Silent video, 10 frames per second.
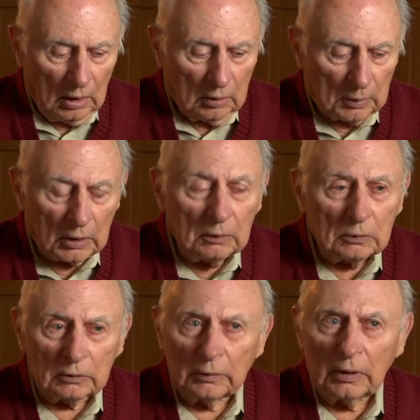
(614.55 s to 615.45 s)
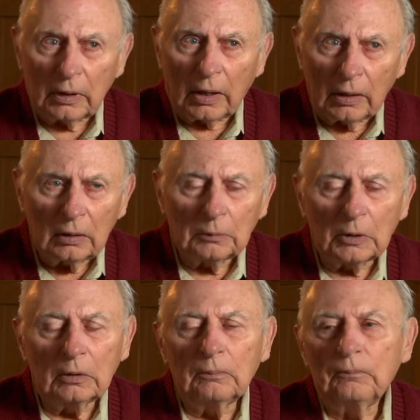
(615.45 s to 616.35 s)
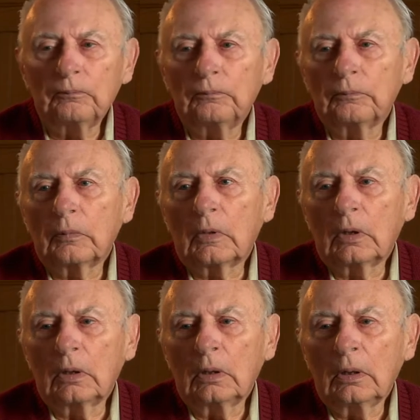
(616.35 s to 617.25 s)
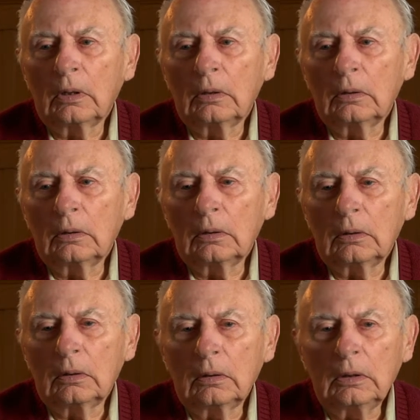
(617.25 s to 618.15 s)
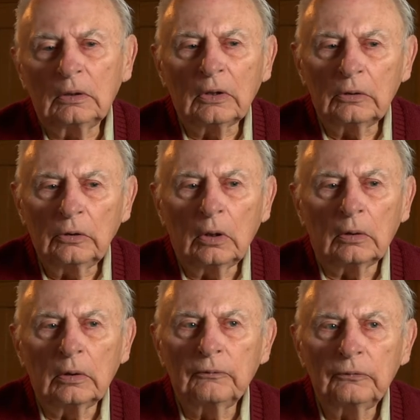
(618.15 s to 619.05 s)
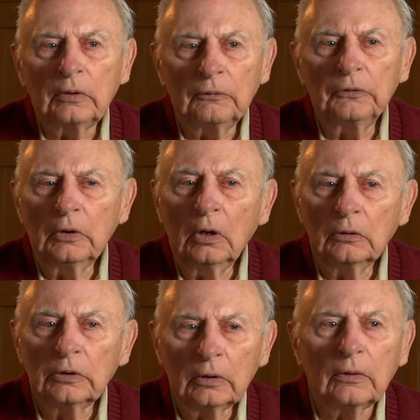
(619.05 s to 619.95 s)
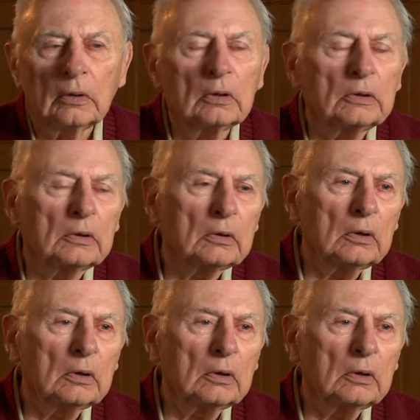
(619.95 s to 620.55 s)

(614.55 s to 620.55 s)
But he was really adamant, and he said, you know, if you don't do this,